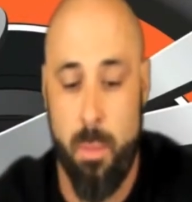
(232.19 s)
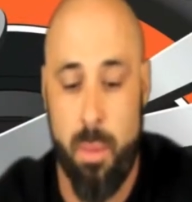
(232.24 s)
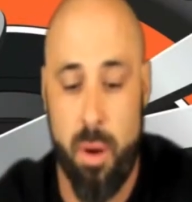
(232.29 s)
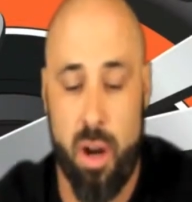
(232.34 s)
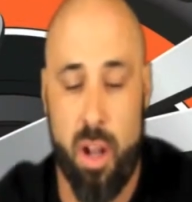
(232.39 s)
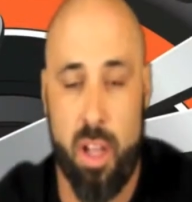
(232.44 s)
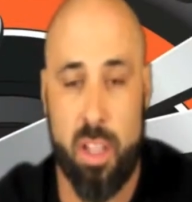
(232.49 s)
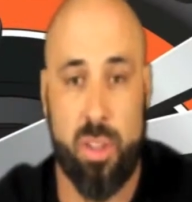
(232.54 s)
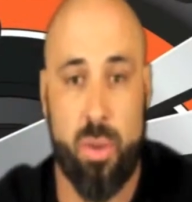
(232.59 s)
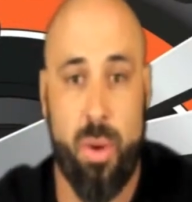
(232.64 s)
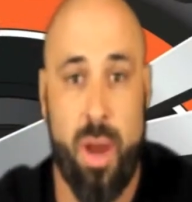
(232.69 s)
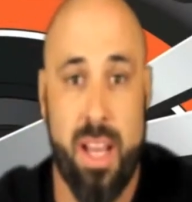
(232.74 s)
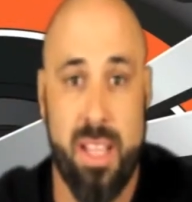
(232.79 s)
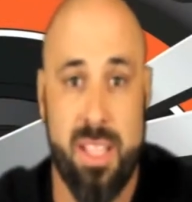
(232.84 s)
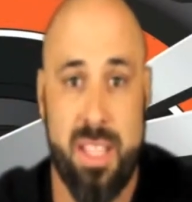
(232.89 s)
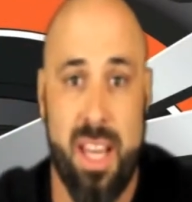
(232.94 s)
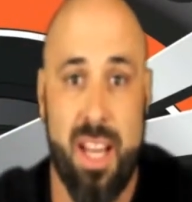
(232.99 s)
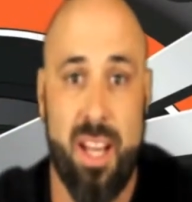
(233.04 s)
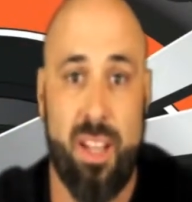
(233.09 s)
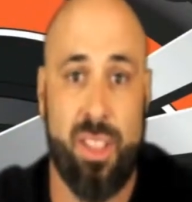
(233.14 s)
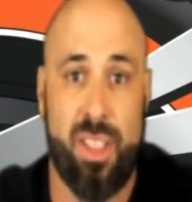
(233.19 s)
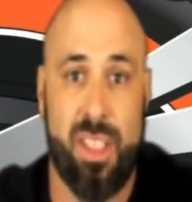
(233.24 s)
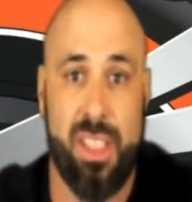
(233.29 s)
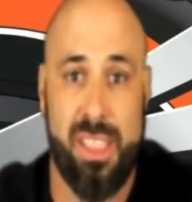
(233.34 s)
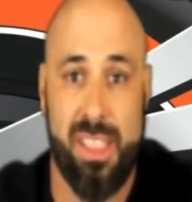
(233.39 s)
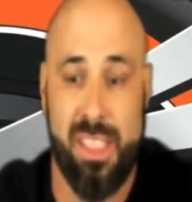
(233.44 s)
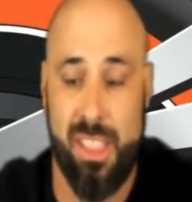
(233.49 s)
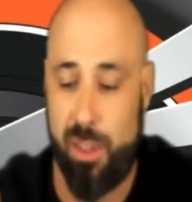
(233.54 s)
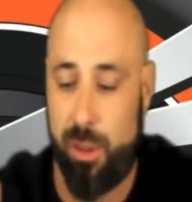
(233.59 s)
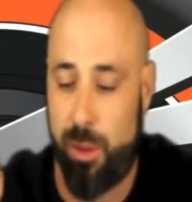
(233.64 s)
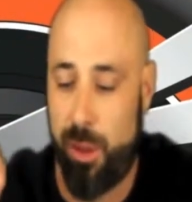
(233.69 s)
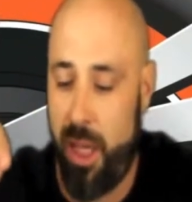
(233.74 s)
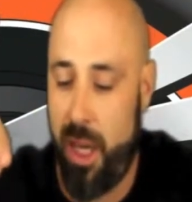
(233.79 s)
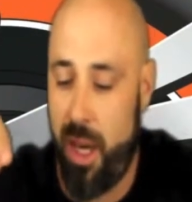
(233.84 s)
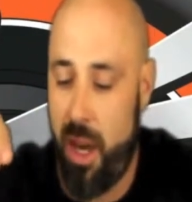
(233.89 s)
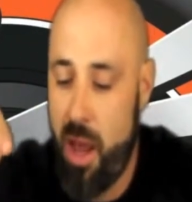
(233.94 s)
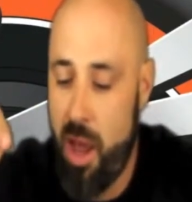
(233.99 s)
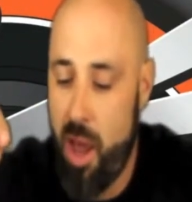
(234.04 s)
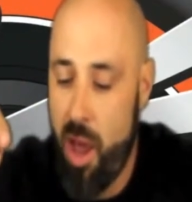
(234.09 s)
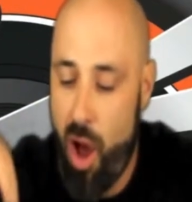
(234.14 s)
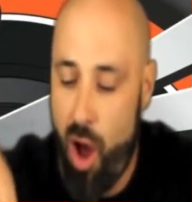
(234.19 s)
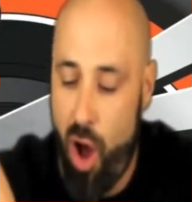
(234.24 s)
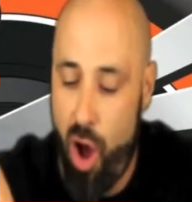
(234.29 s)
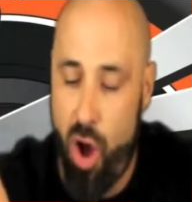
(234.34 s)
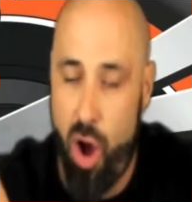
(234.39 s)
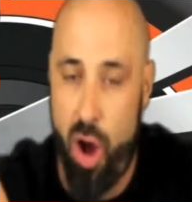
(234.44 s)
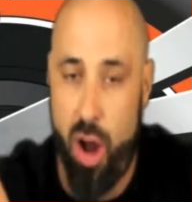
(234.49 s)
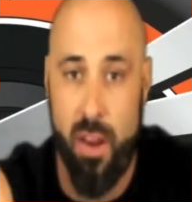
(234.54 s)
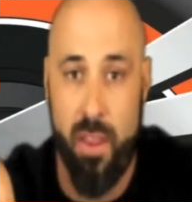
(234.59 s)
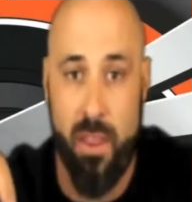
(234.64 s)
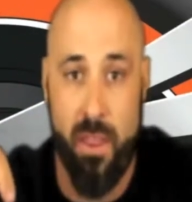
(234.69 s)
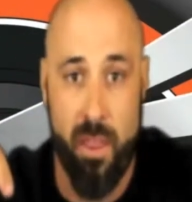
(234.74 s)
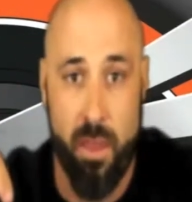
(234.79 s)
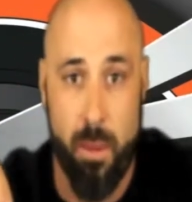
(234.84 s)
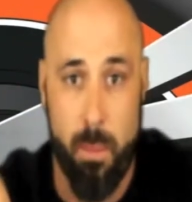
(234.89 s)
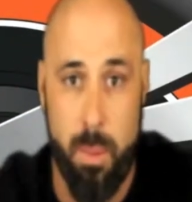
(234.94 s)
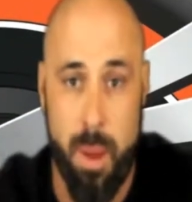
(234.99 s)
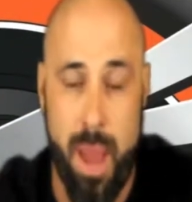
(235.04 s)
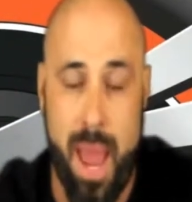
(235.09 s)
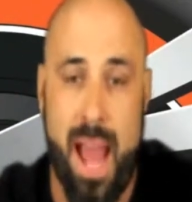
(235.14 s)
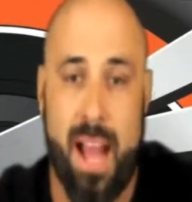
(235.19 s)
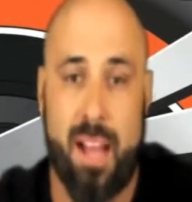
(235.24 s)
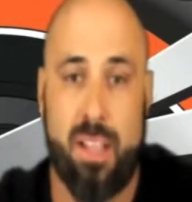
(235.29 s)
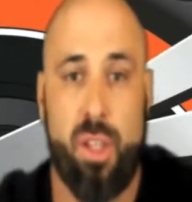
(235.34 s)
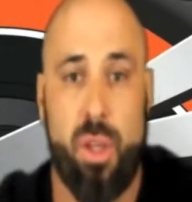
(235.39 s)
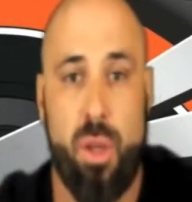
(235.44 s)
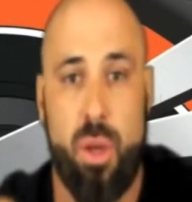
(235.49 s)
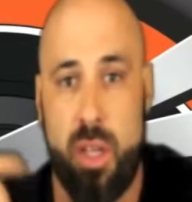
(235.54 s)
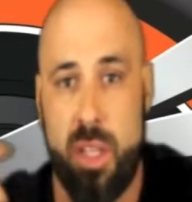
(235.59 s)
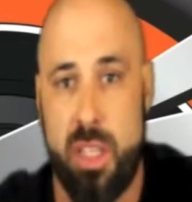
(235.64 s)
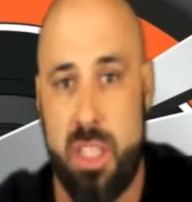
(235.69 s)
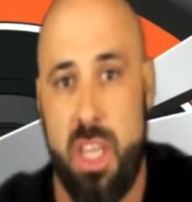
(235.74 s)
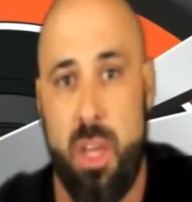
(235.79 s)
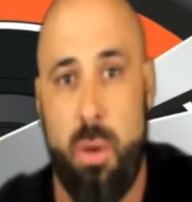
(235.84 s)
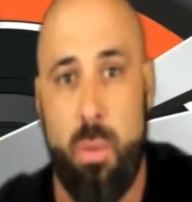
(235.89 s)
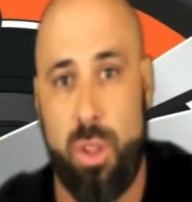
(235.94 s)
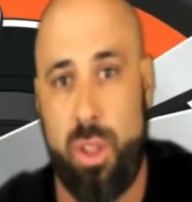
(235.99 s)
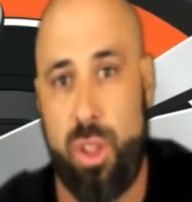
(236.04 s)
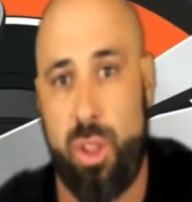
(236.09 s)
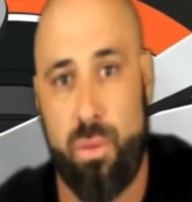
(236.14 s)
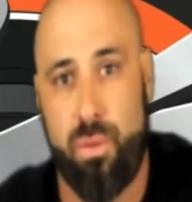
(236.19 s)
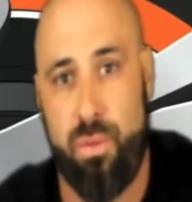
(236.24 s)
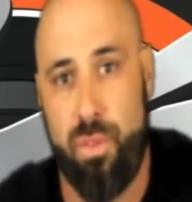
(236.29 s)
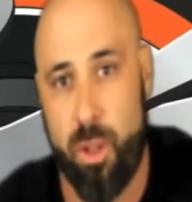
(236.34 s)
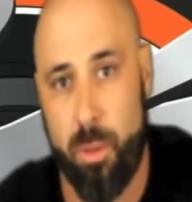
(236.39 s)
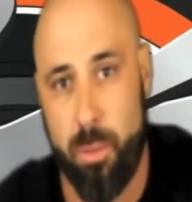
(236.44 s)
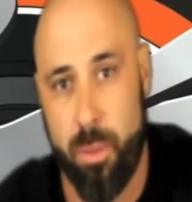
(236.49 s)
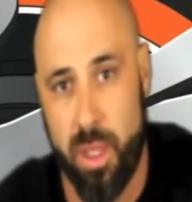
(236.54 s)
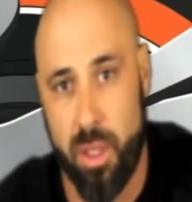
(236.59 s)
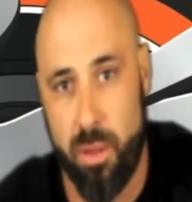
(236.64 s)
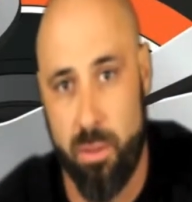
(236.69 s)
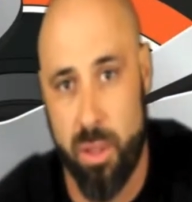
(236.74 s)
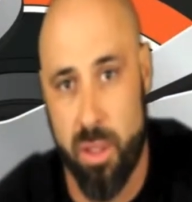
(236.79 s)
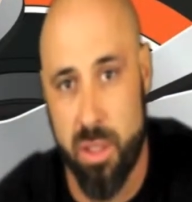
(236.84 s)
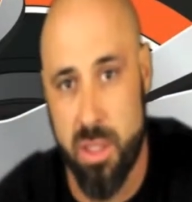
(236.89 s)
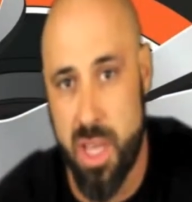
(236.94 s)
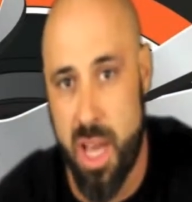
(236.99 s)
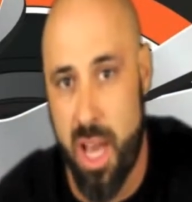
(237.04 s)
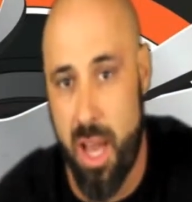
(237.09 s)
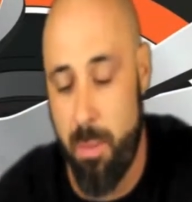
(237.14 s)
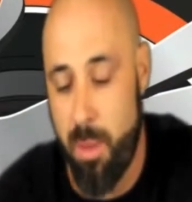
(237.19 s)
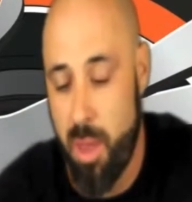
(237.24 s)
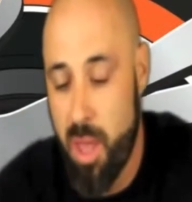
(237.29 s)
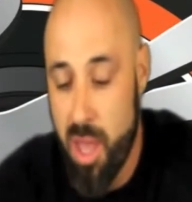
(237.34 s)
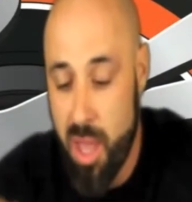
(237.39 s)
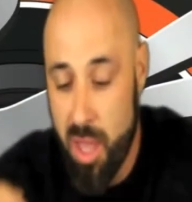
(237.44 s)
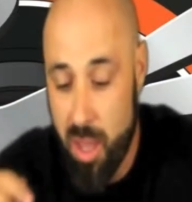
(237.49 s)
But it also has the LCD screen on the back, so you can see what you're filming in real time.